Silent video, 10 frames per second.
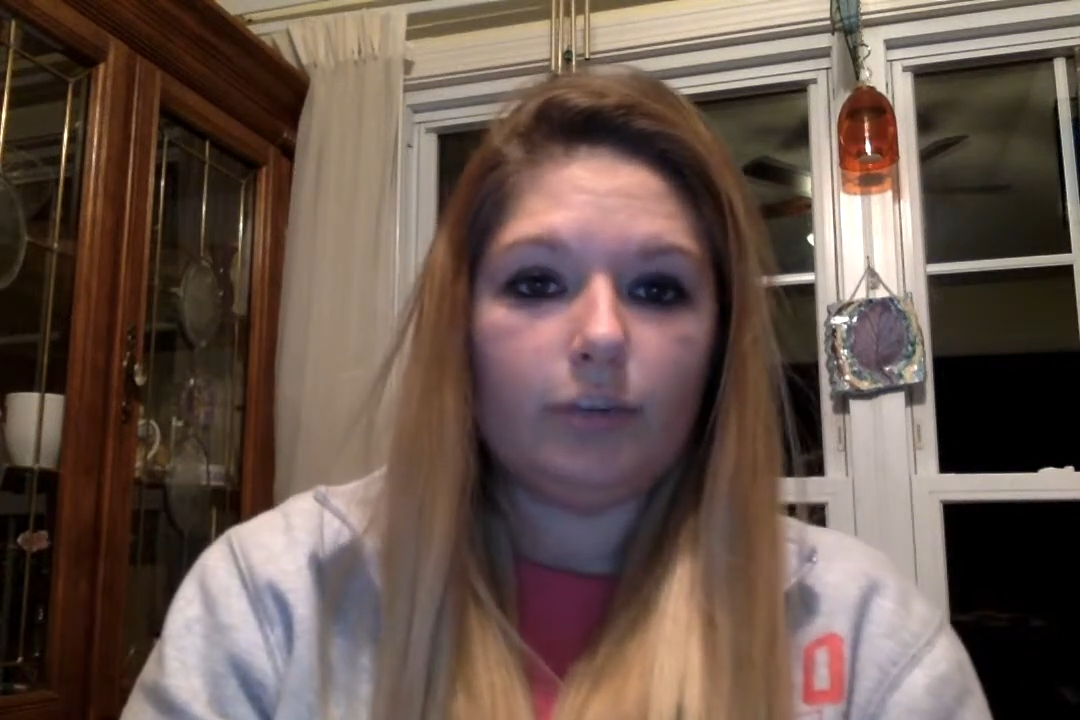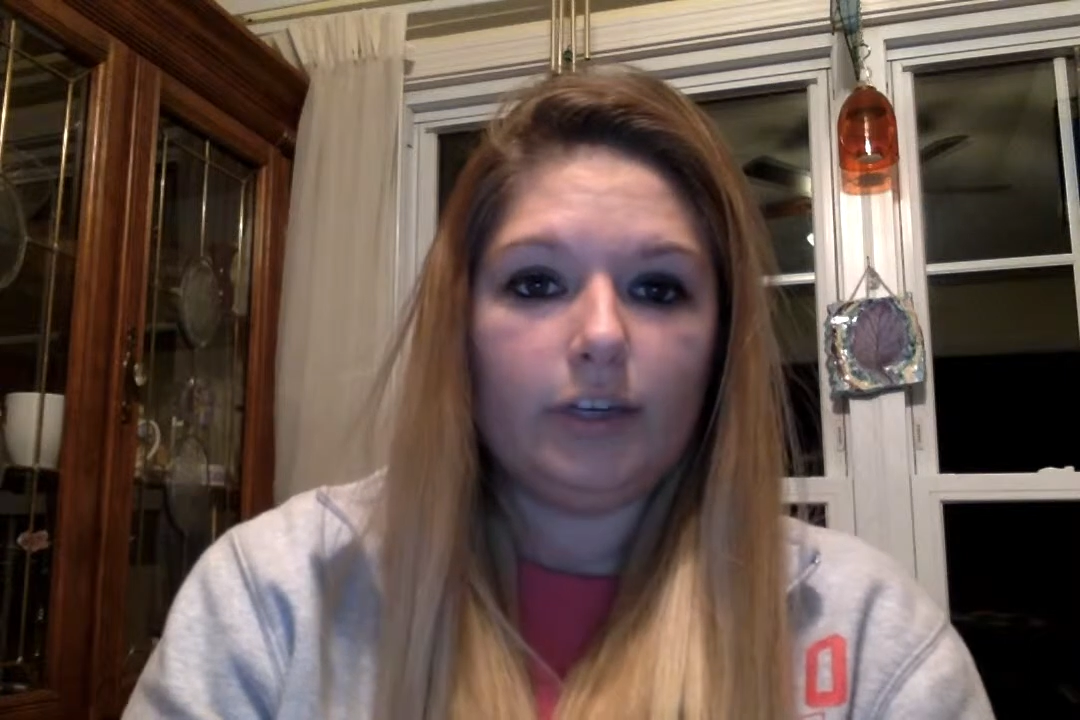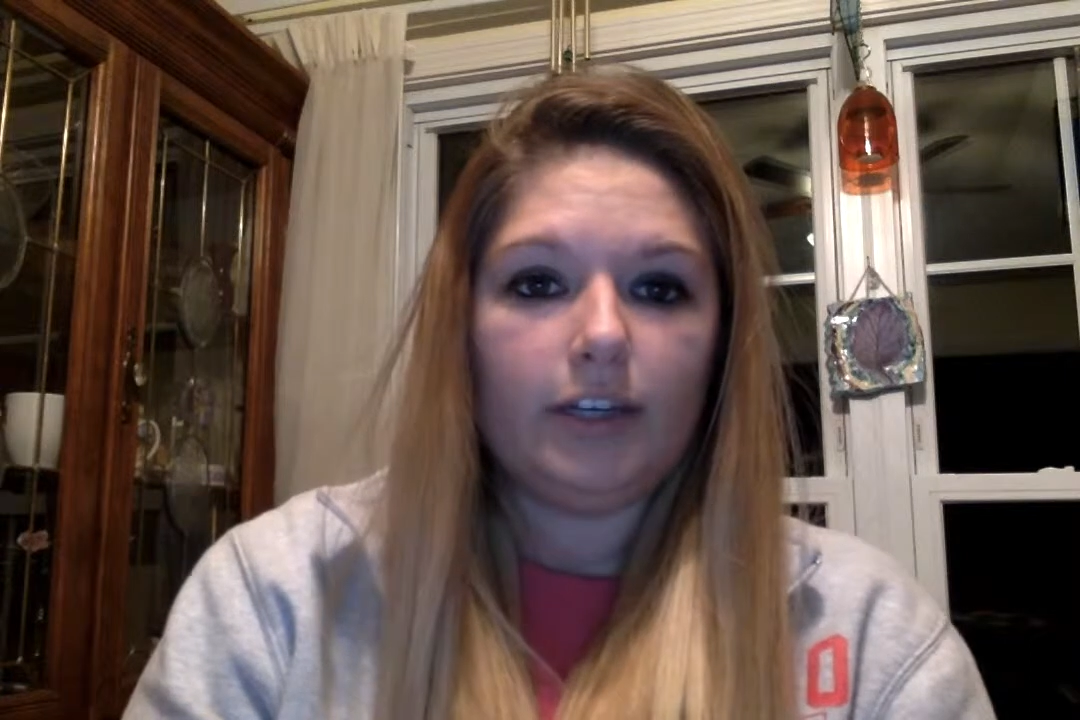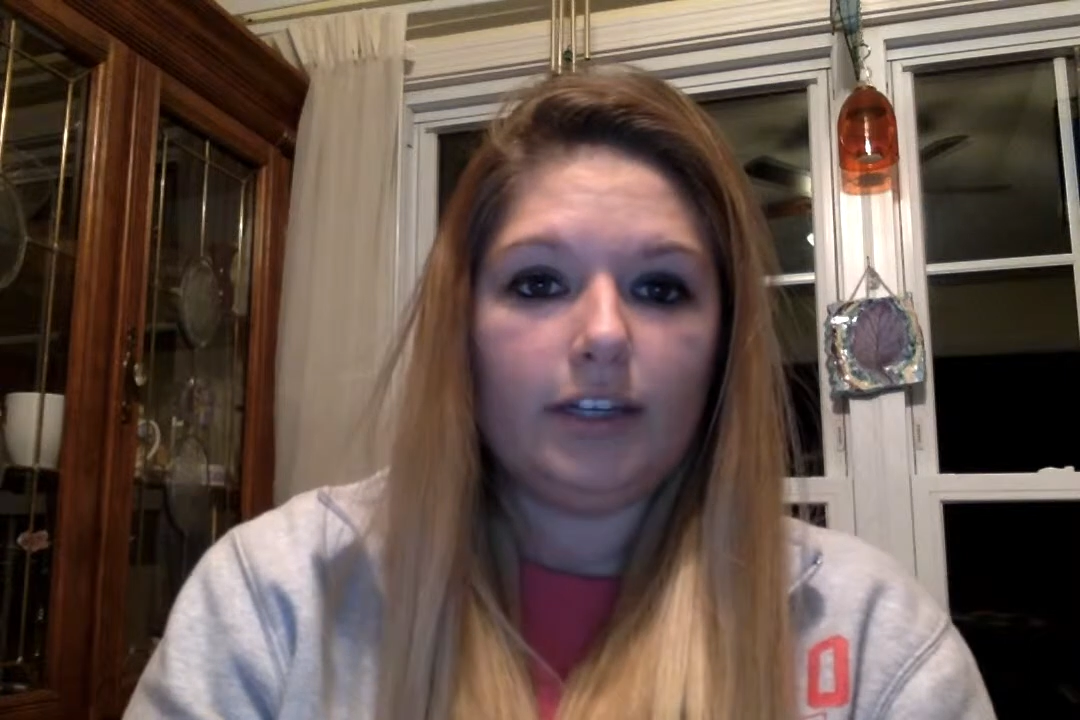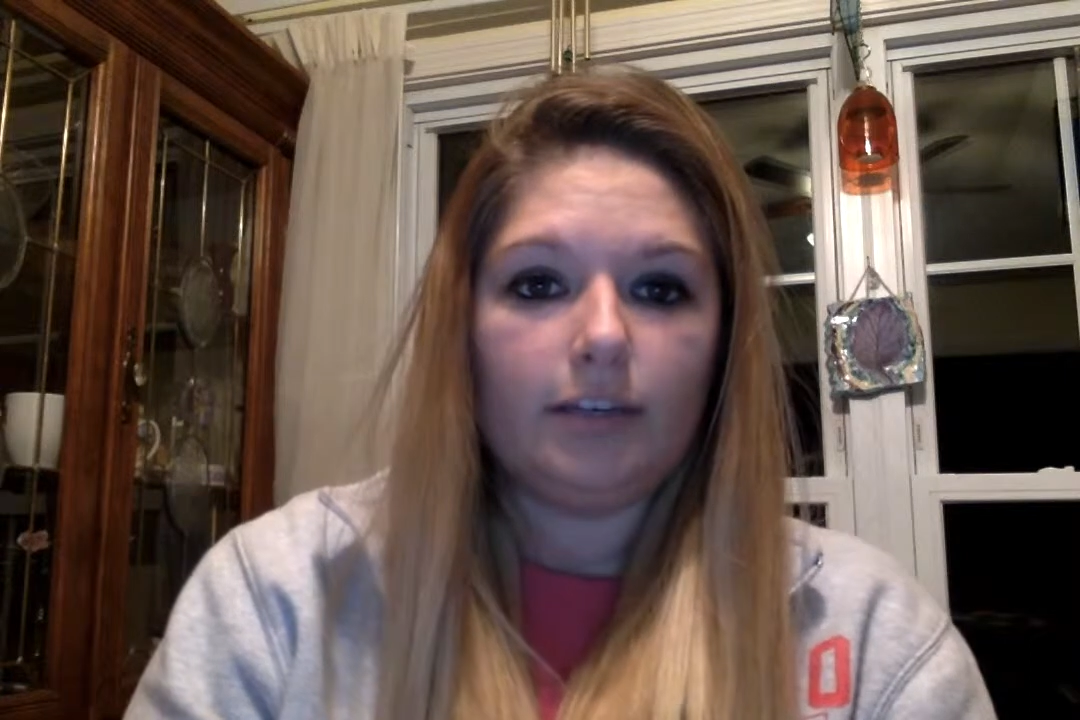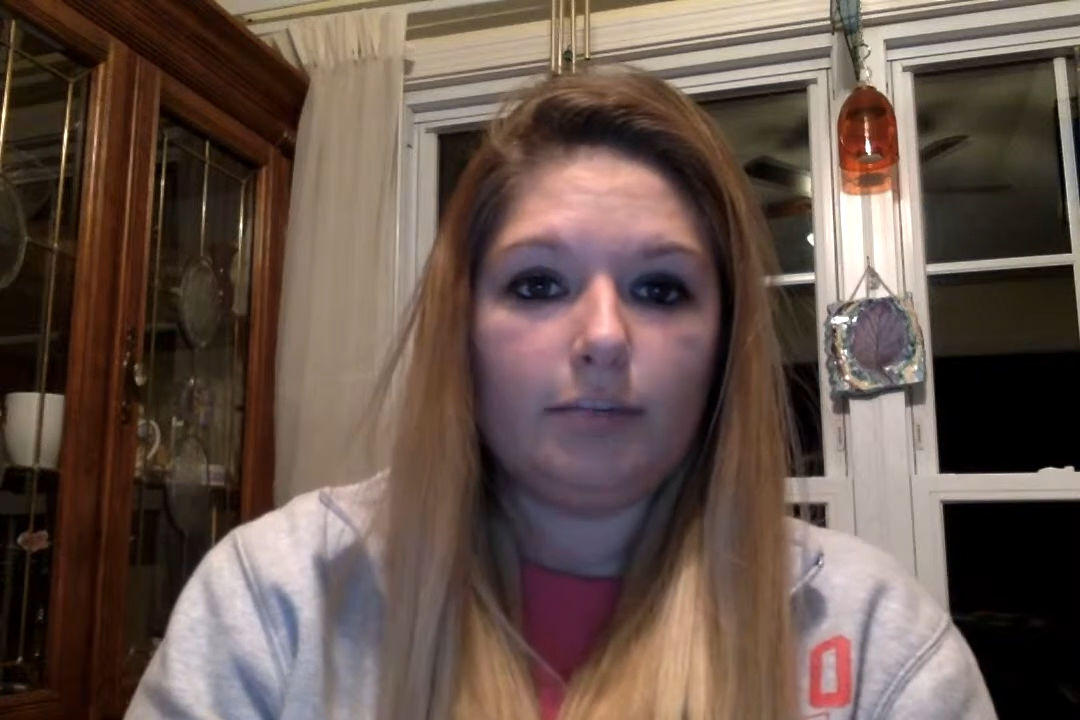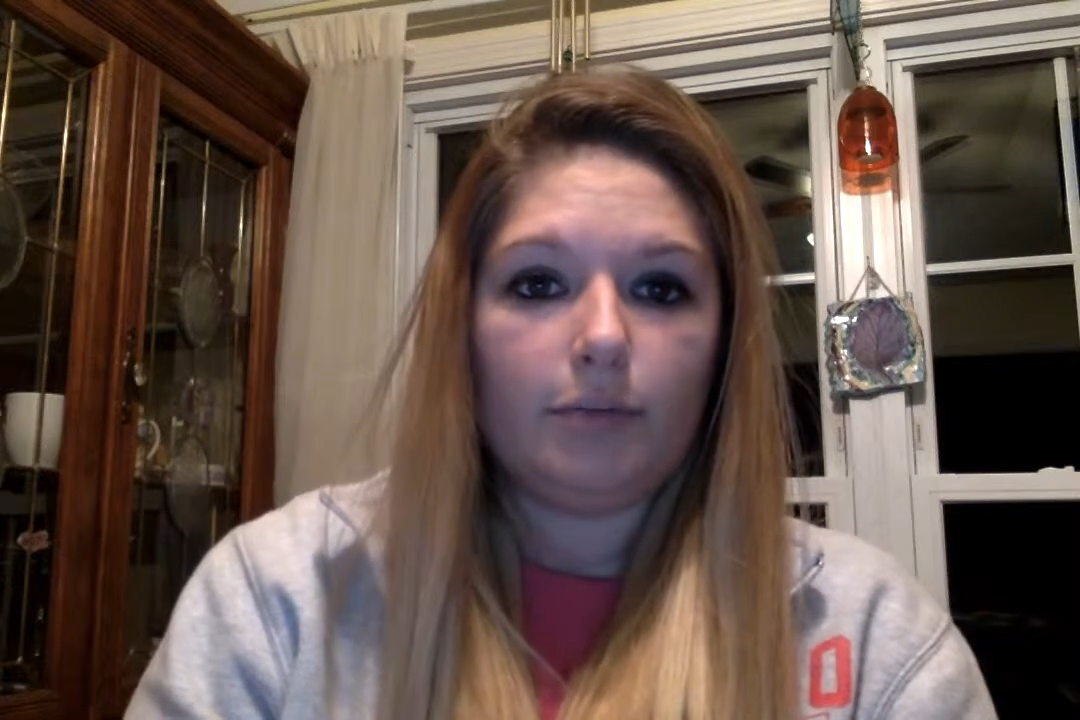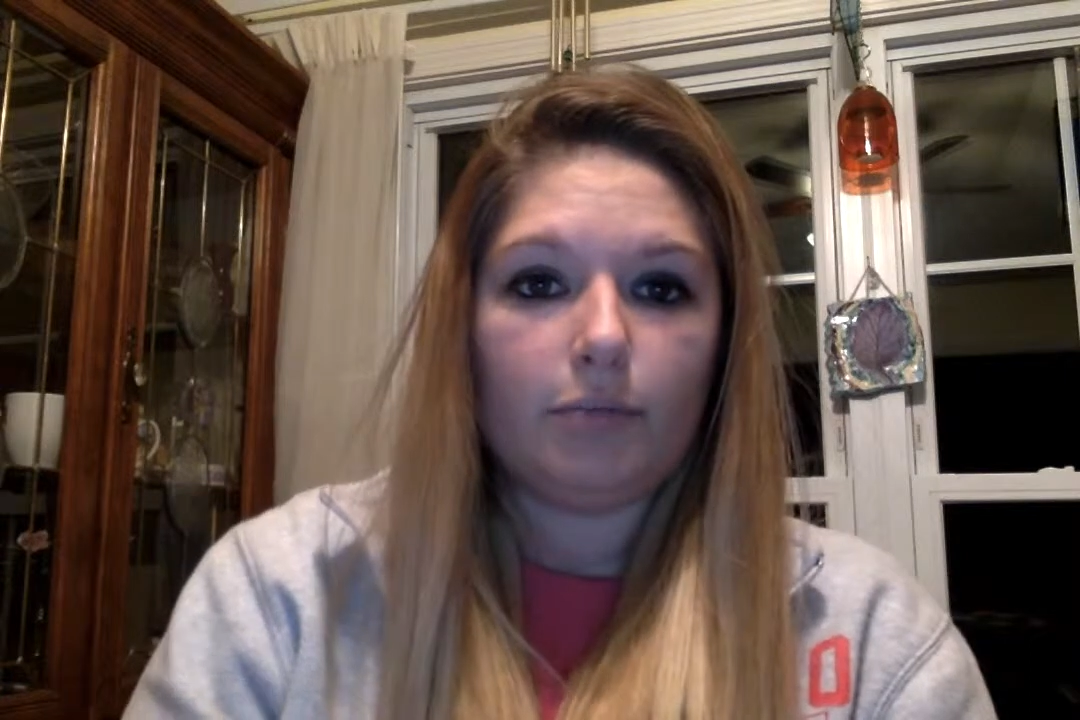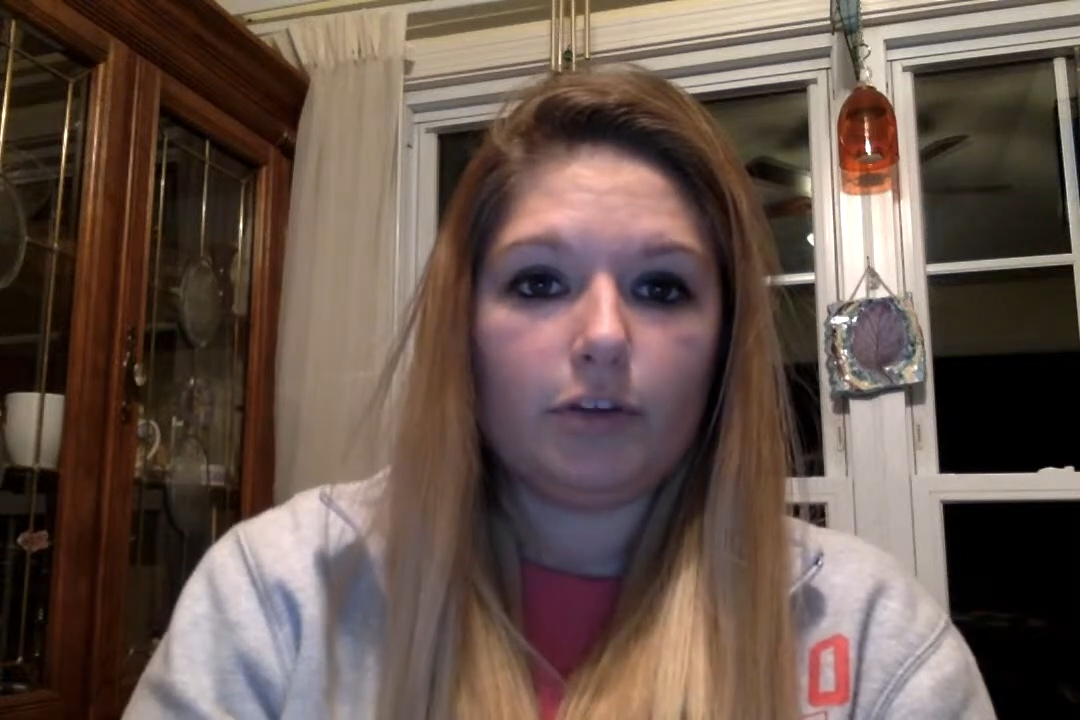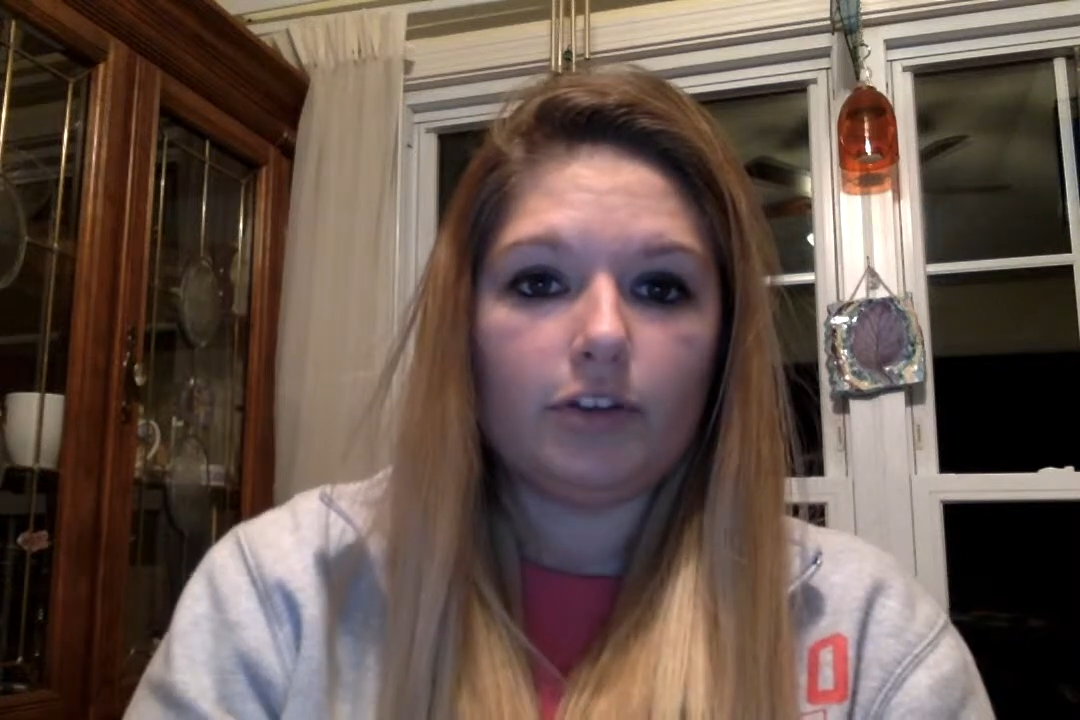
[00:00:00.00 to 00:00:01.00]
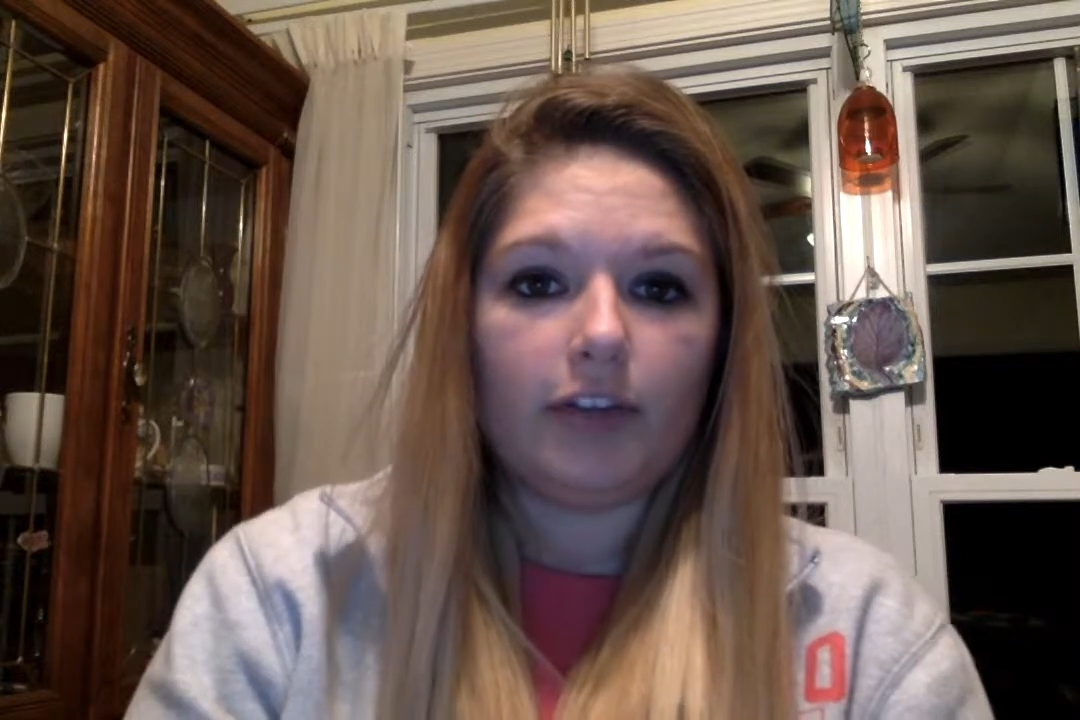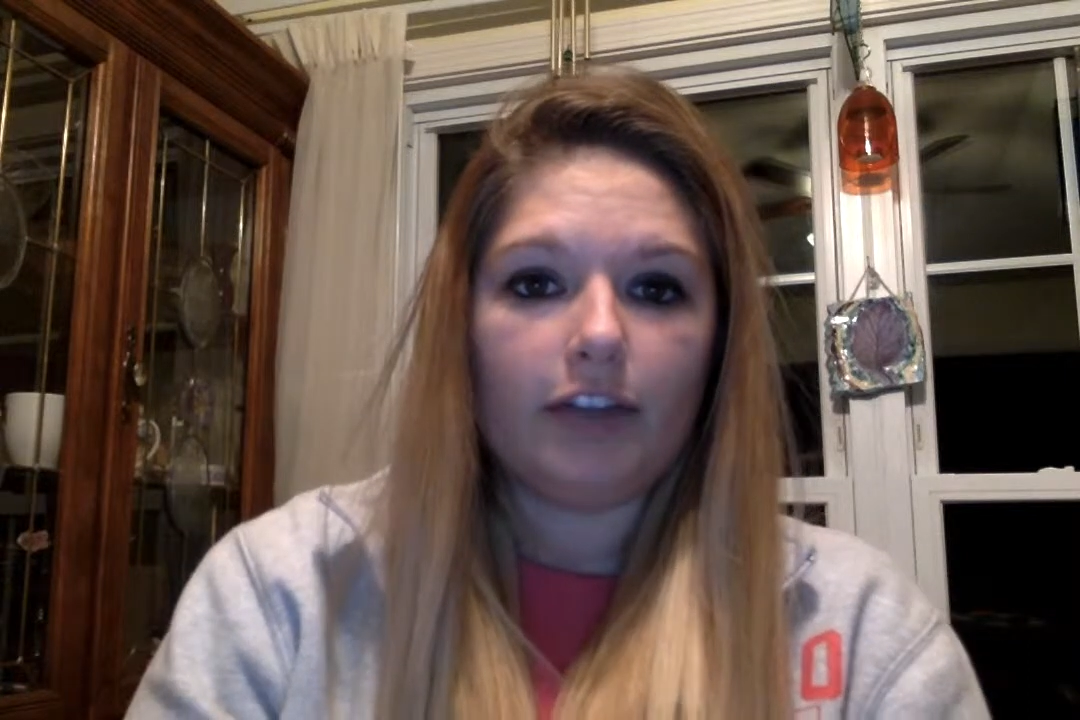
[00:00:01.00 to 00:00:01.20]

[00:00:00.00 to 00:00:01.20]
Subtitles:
when its members